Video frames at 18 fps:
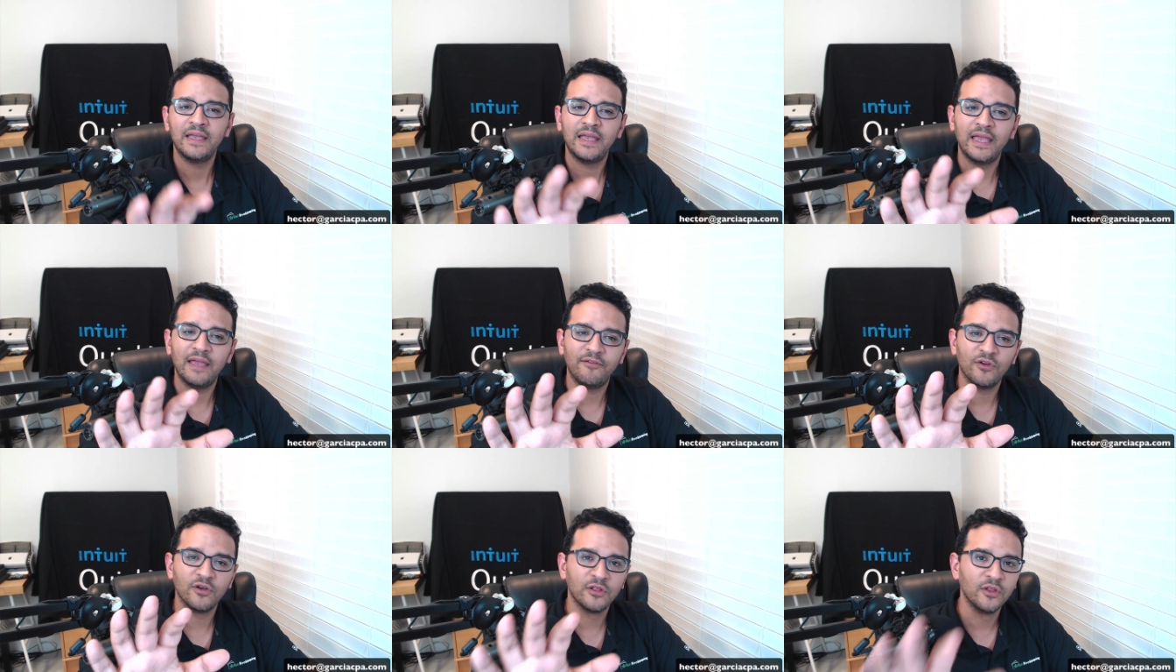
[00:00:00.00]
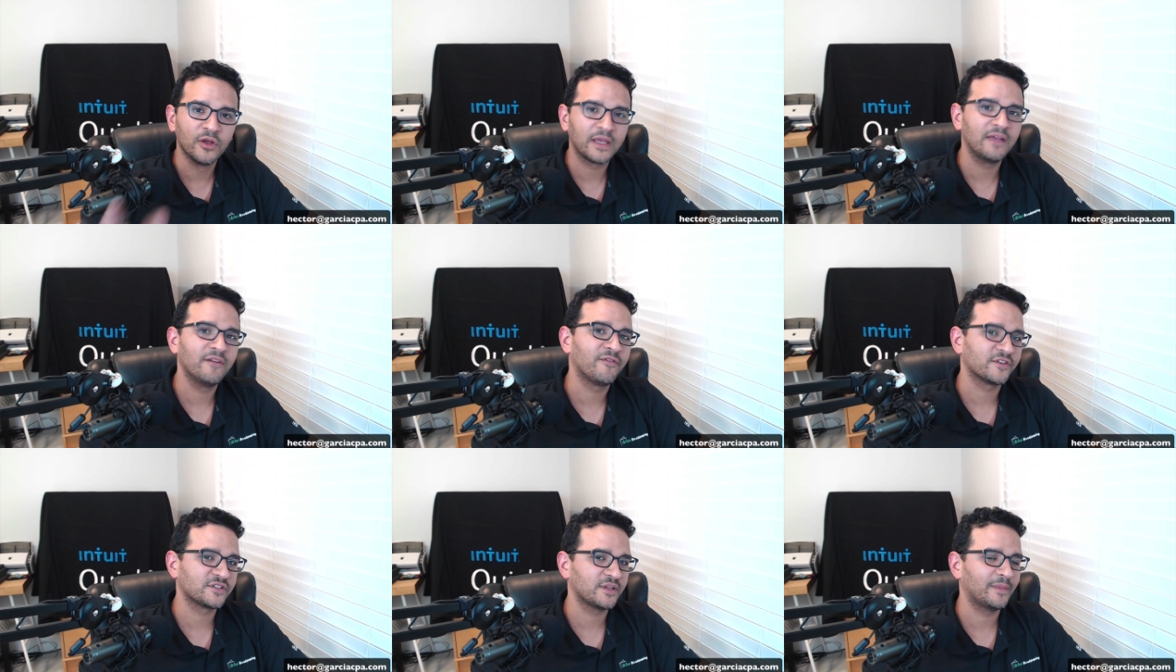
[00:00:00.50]
If you're looking
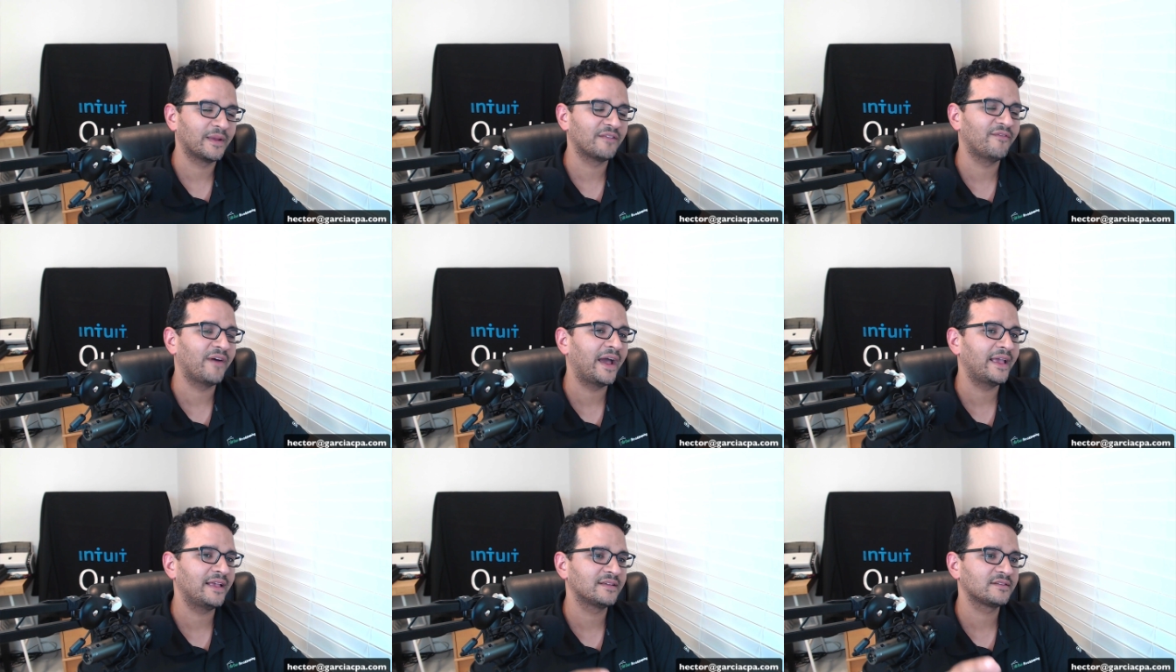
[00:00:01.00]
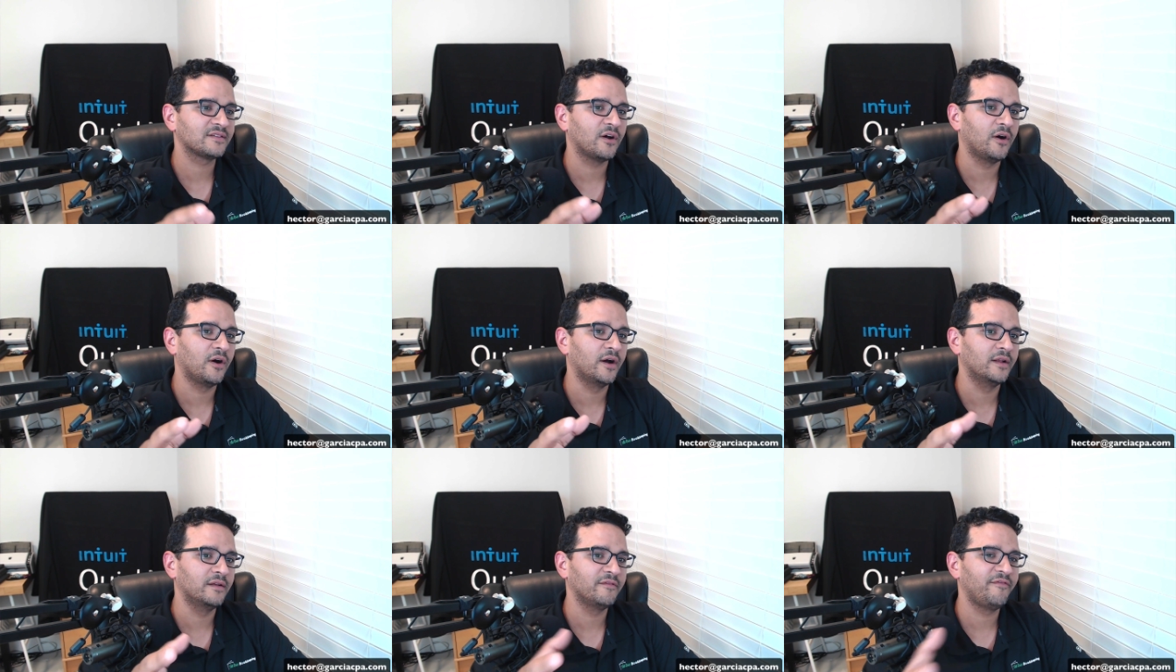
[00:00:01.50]
for some advice
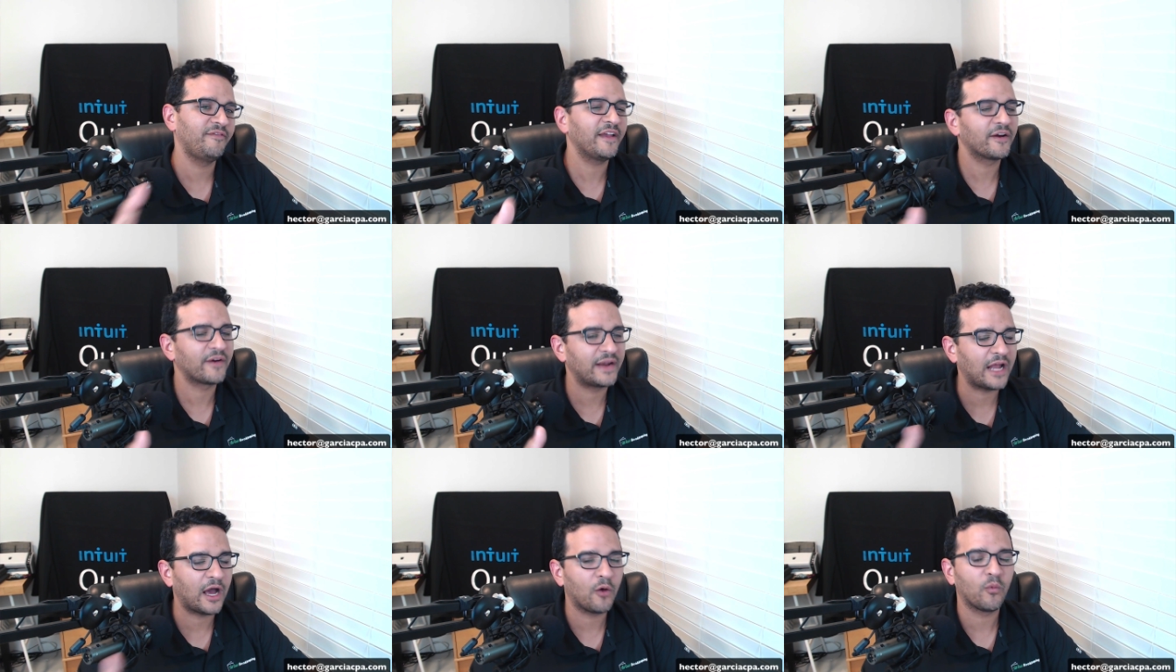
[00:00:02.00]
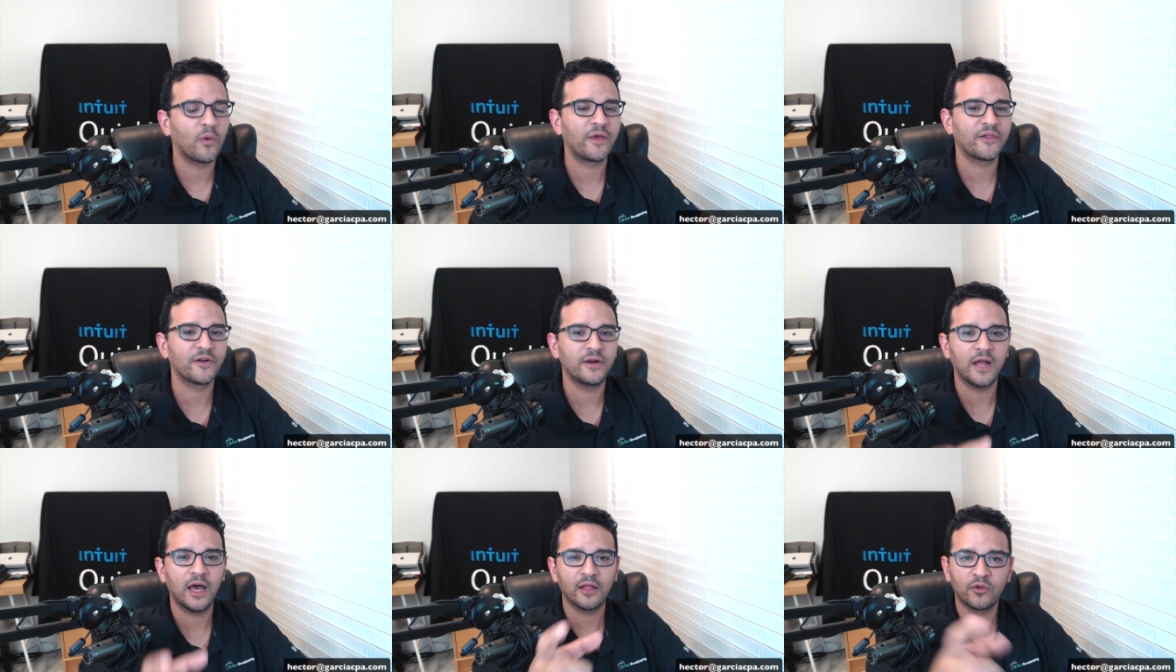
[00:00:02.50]
on figuring out whether
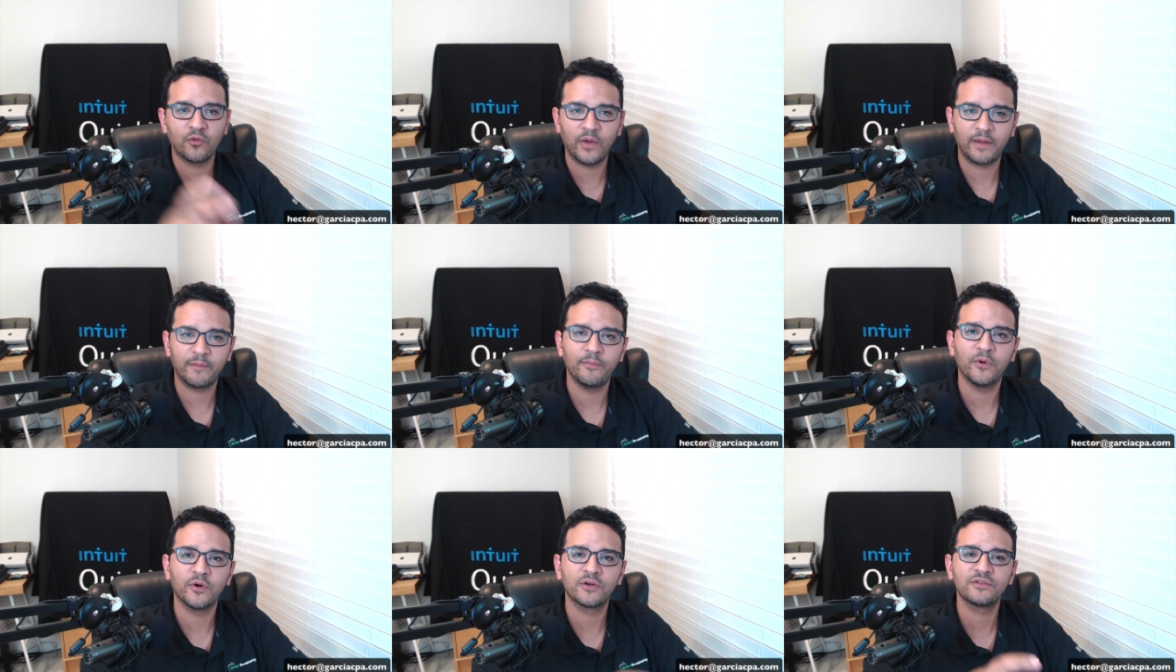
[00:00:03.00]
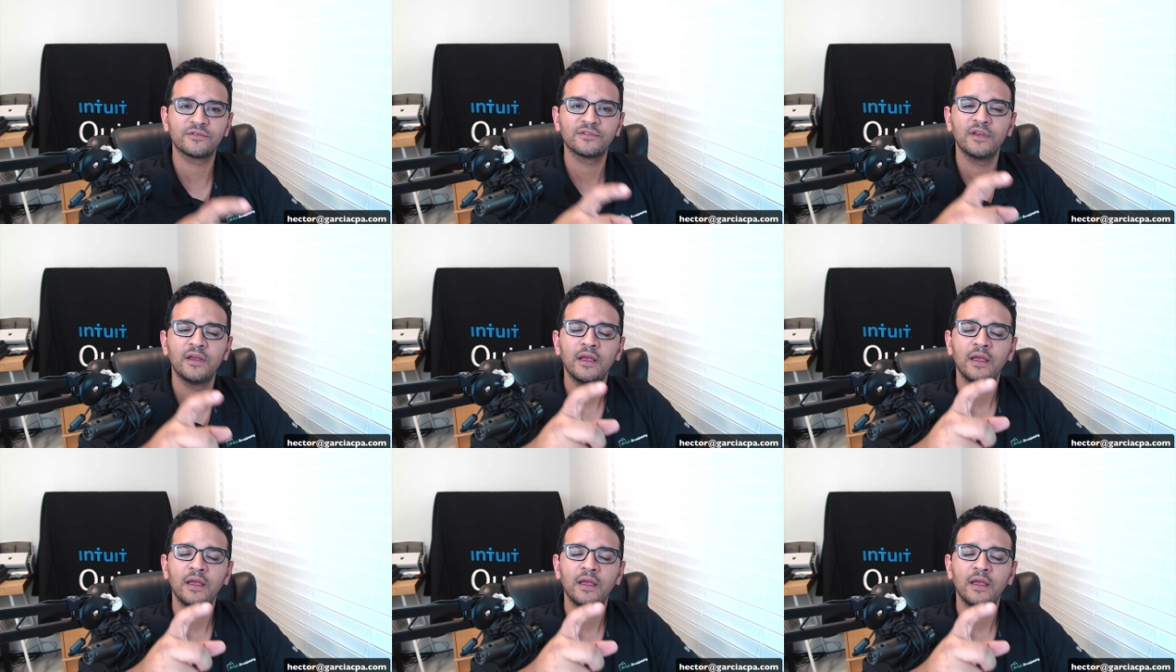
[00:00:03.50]
or not QuickBooks